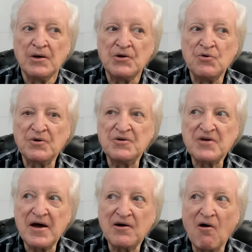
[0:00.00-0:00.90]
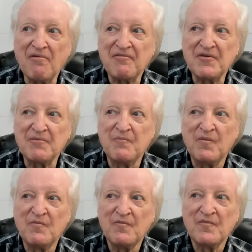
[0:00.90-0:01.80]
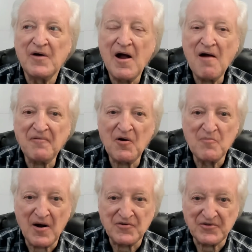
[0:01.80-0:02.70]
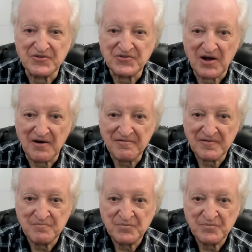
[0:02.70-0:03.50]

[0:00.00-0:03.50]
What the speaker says: you can take off the airflow measuring stuff,